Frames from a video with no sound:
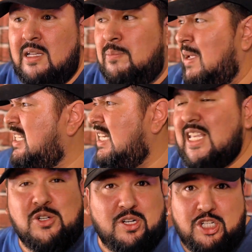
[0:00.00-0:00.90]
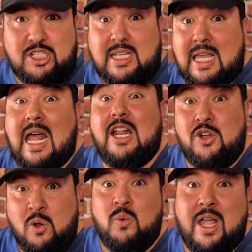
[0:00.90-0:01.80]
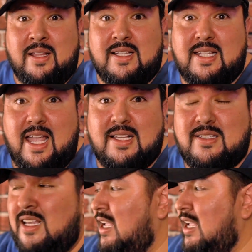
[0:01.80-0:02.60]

makes it easier to just get out of your own way in this case.